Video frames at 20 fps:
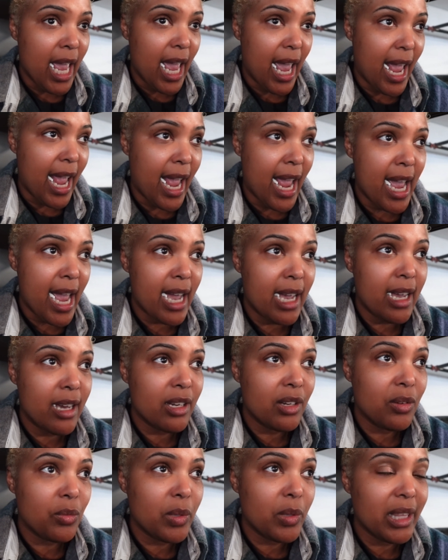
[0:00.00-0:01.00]

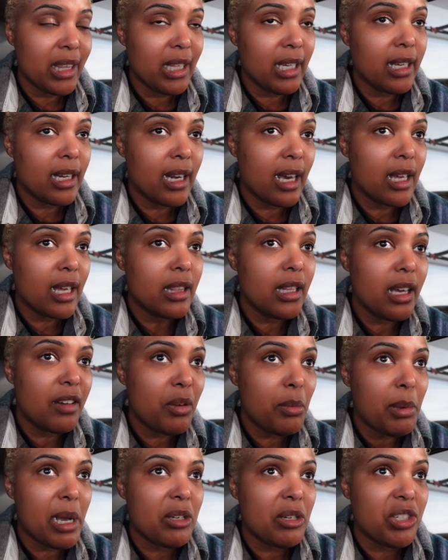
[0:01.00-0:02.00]
and one thing that I love
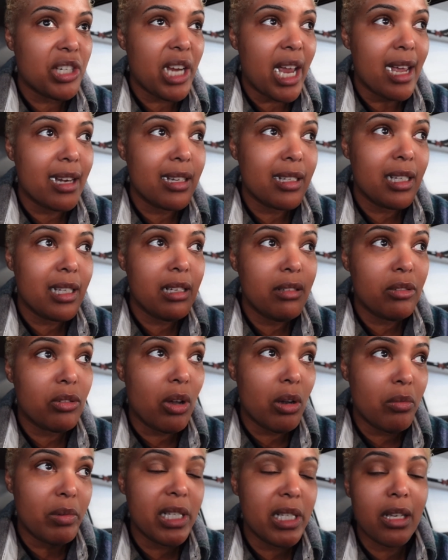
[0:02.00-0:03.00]
about Chad is he's
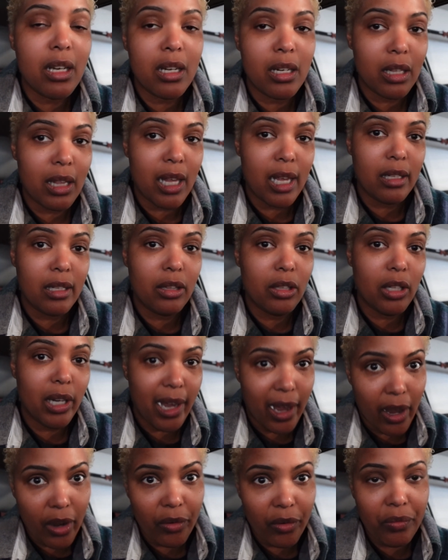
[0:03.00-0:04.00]
always gonna like
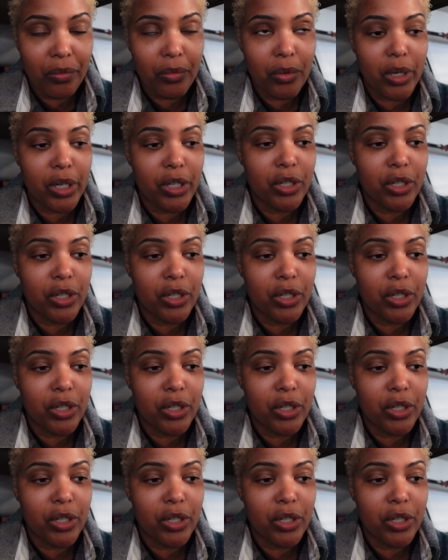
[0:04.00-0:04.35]
look out for